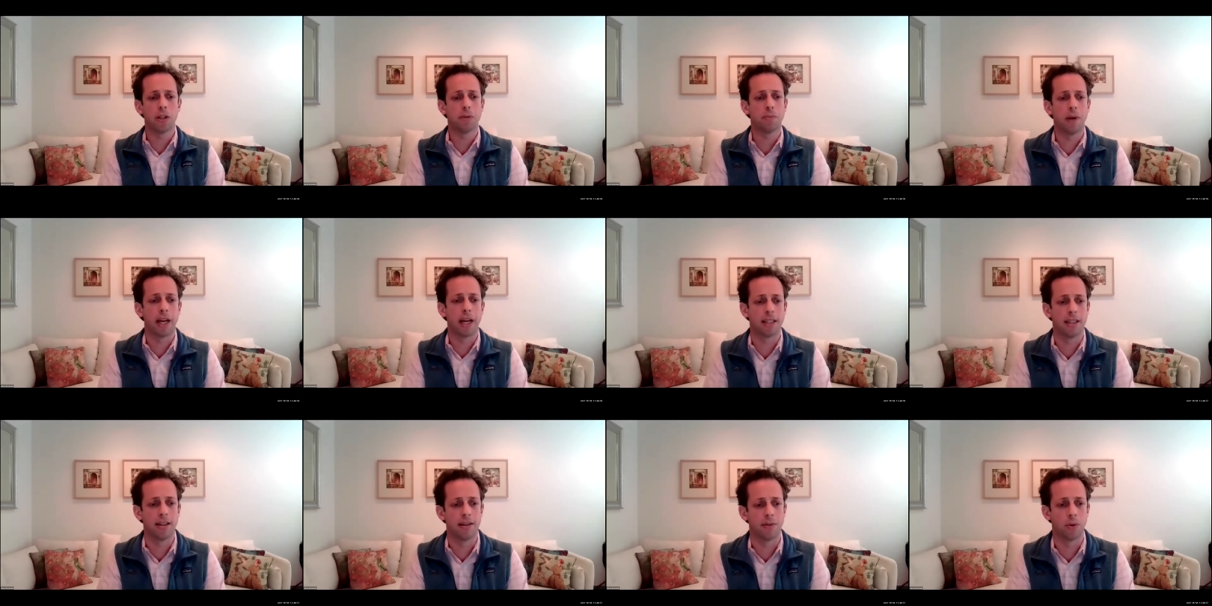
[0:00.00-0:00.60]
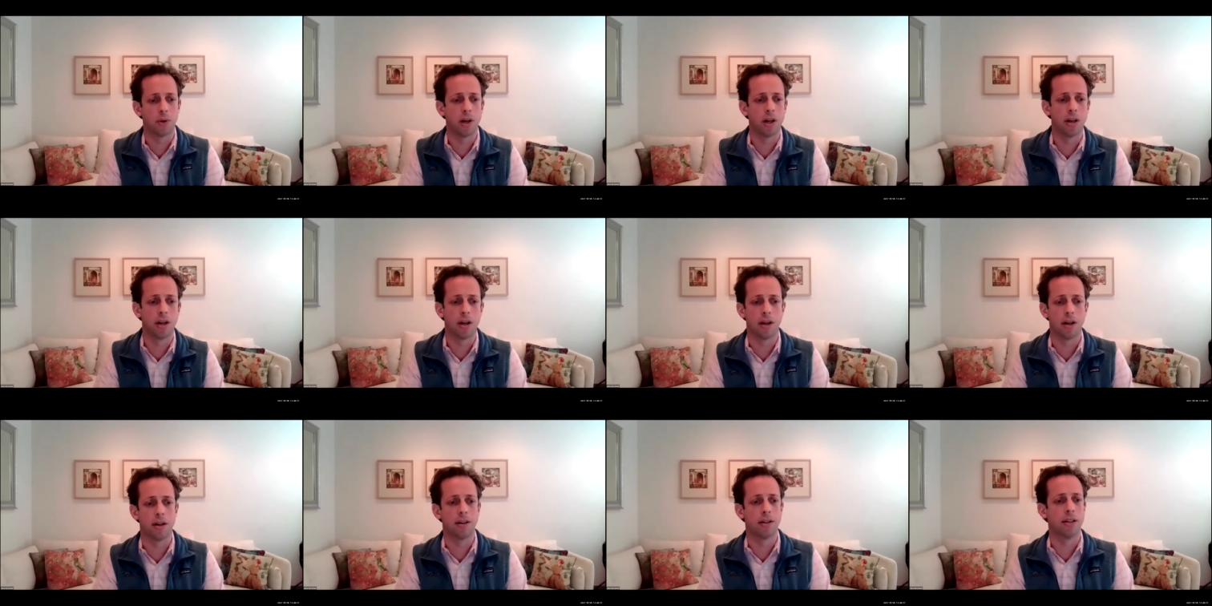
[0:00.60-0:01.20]
perspective,
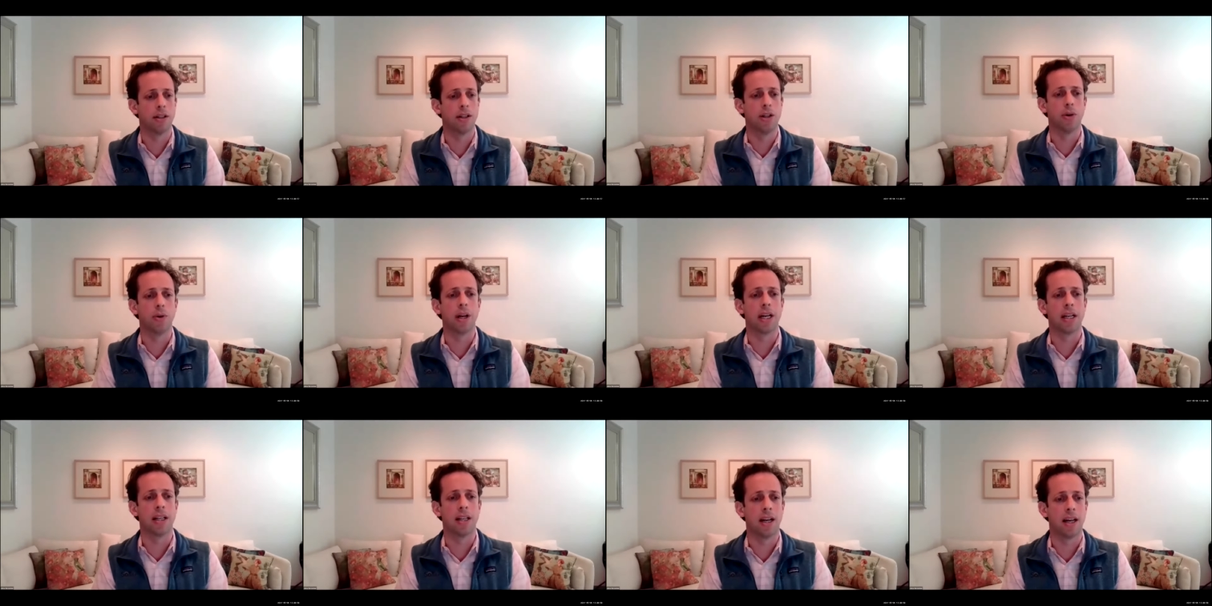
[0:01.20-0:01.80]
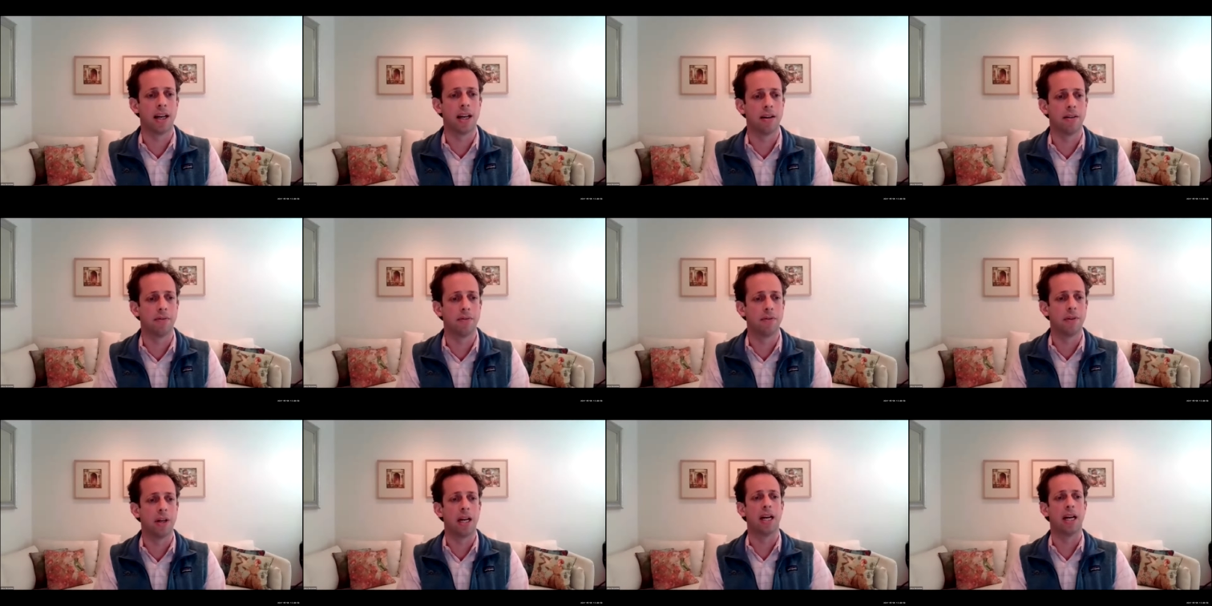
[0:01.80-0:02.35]
we're doing a lot of,